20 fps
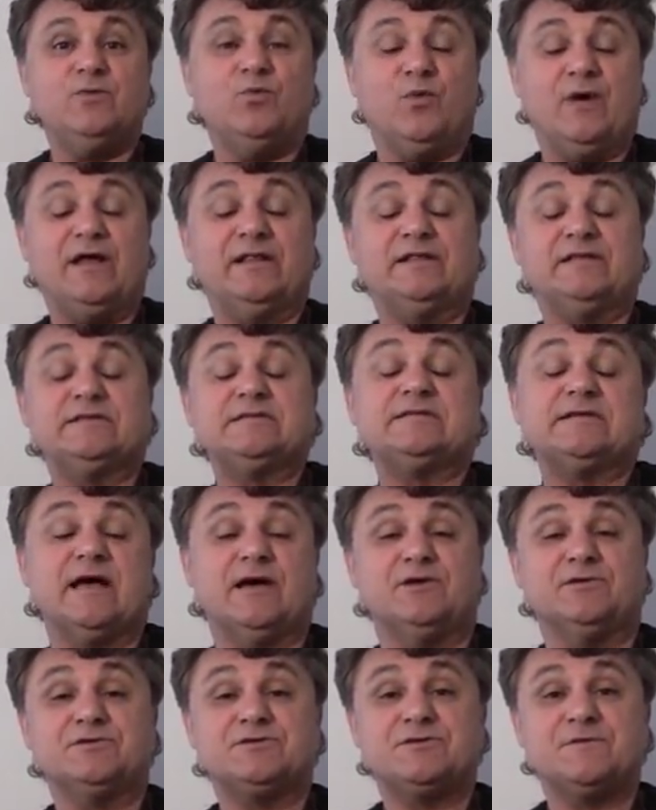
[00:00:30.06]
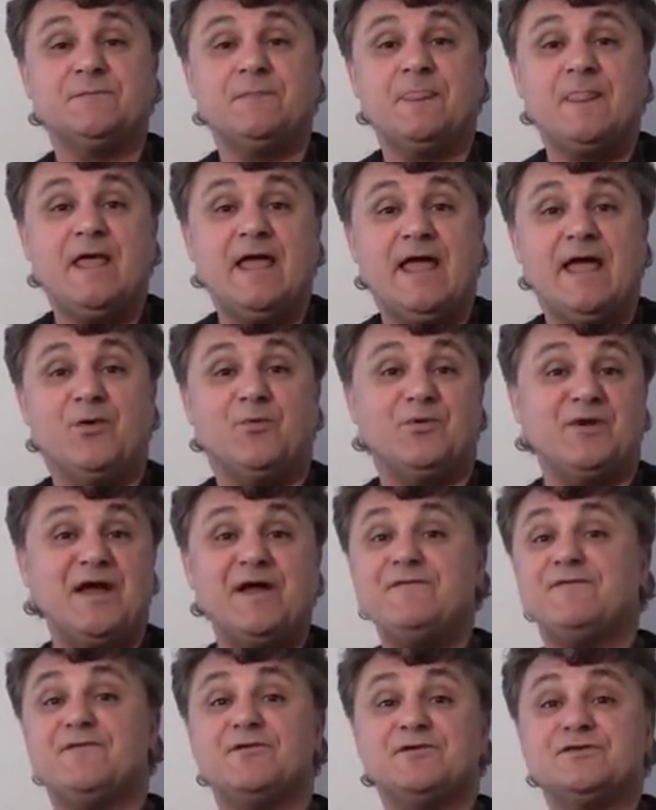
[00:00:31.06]
wailing sounds. And when
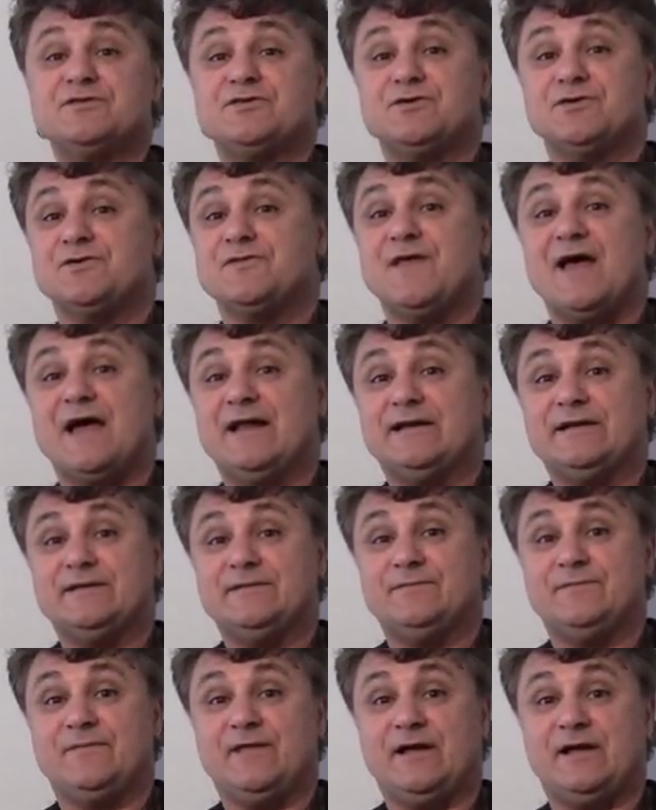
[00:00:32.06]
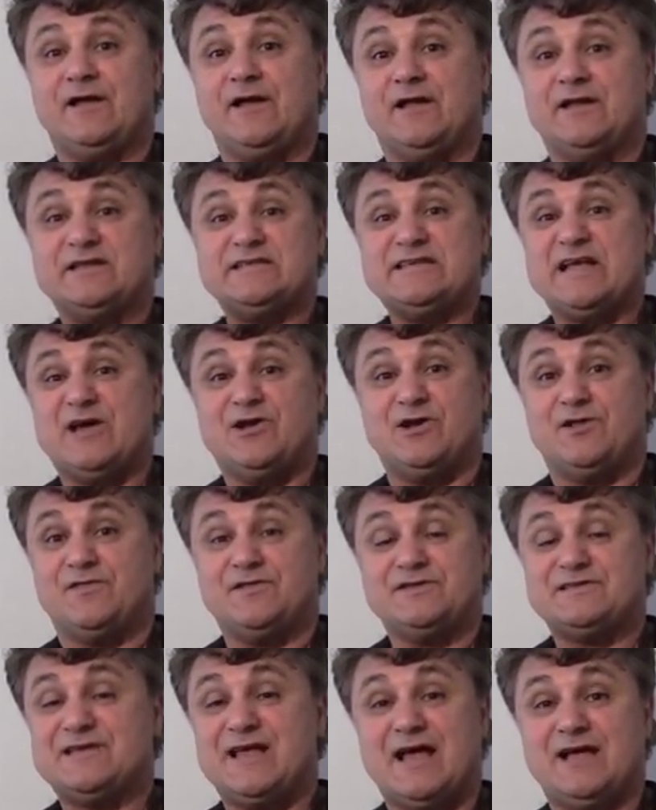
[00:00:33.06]
I first heard that that kind of sound on
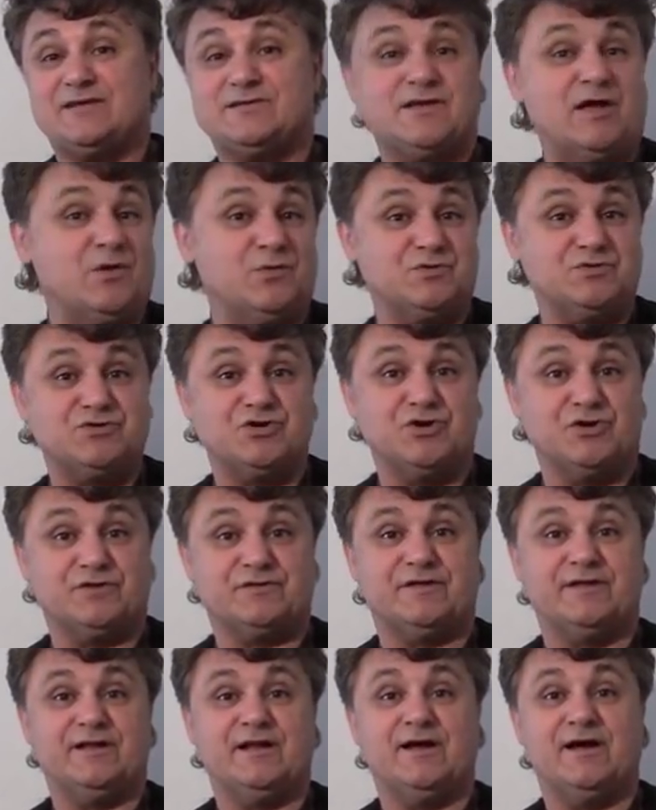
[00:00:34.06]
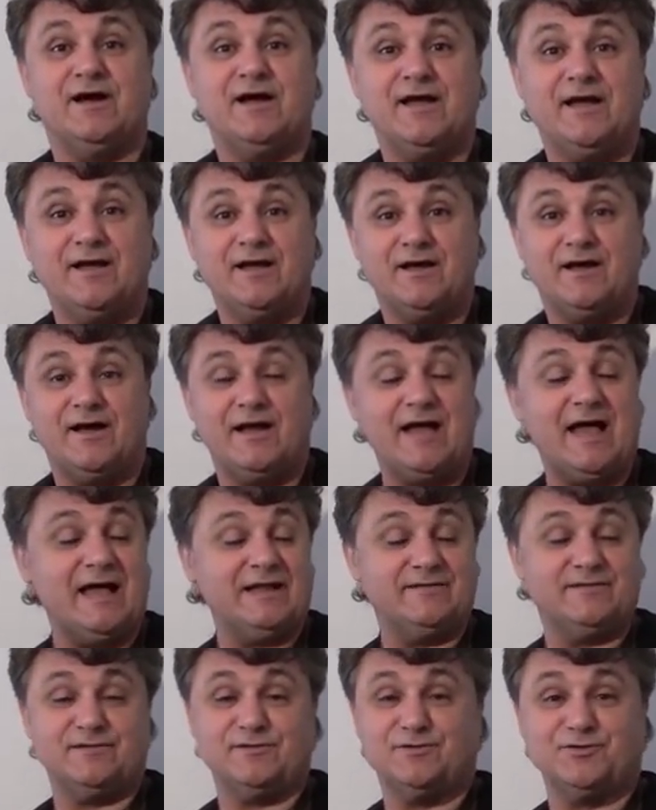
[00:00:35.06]
the sax, I was hooked, and I I
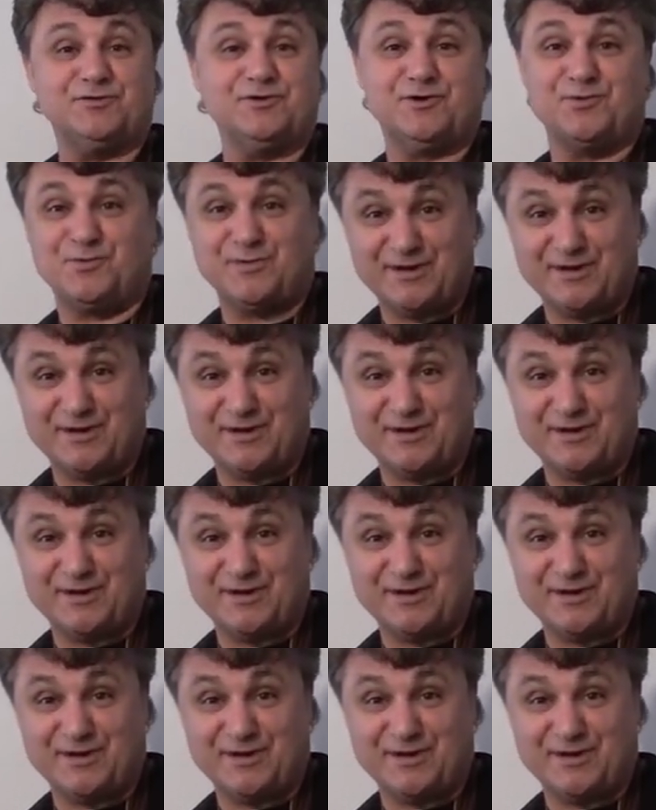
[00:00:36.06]
had to learn it